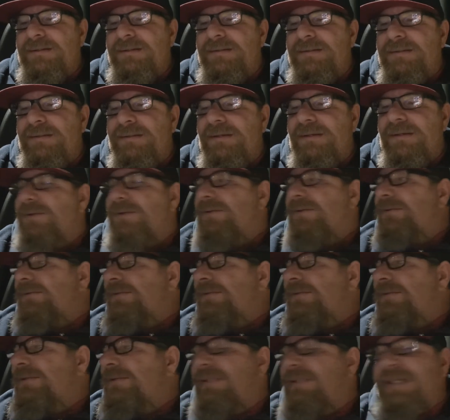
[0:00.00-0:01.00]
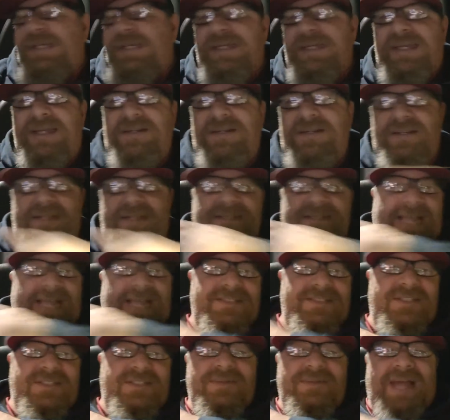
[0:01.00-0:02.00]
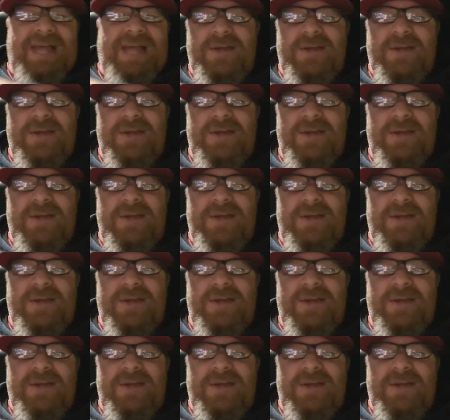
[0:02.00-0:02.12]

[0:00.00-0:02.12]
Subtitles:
Oh, is that too loud